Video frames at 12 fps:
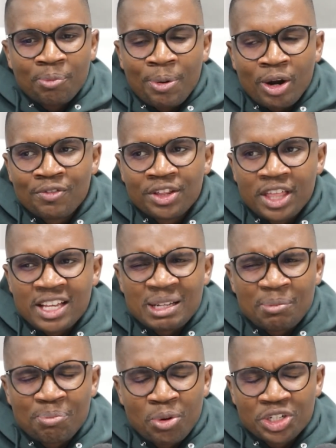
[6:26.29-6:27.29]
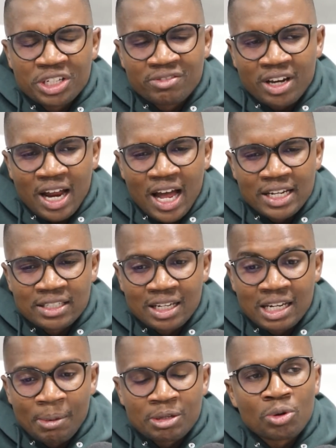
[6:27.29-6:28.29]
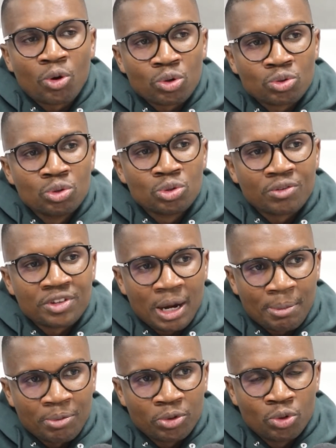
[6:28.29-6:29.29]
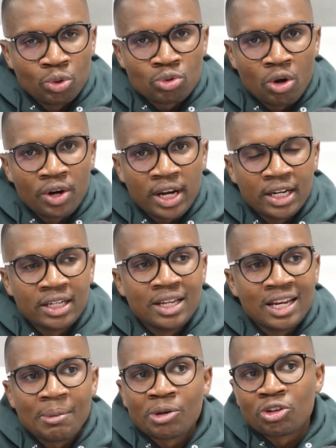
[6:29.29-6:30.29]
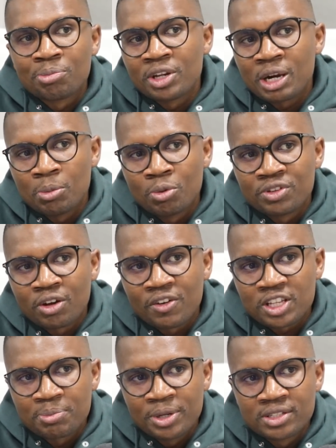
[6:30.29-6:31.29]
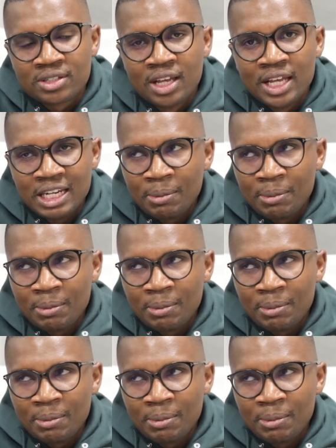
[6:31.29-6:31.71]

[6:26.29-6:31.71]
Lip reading: part of the things I'm pushing very hard is that there must be a continuity of young people. Those who are already there, they must not be removed out of that space.